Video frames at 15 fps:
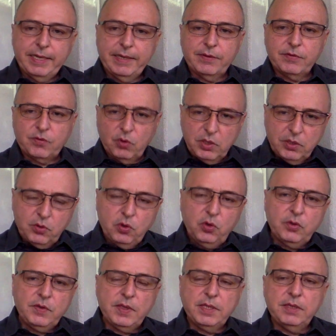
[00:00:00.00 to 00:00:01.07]
So
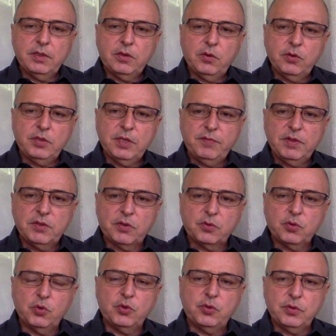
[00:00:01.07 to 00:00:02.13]
inclusive
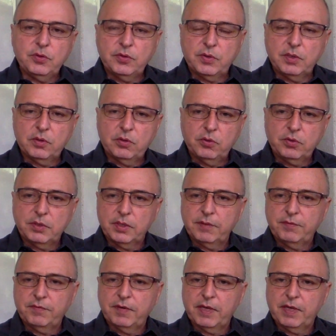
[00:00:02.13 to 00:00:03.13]
institutions, inclusive,